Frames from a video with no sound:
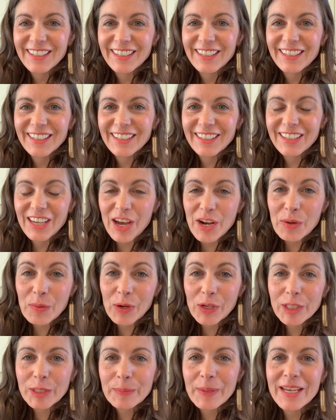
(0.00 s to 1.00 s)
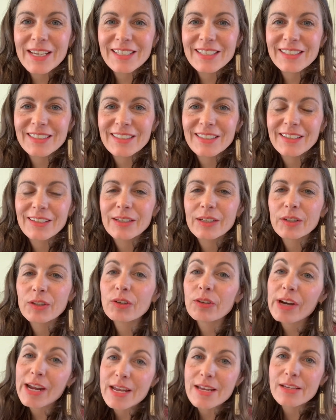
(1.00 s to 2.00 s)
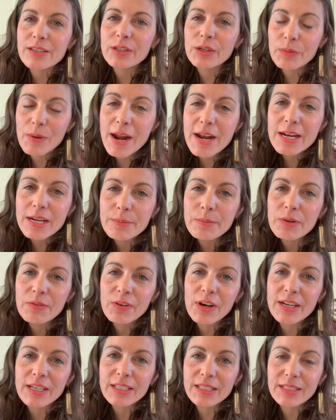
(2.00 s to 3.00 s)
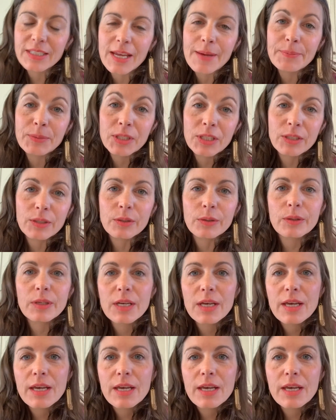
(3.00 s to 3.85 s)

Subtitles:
Got a workspace? Great, you're ready to move on to step 2.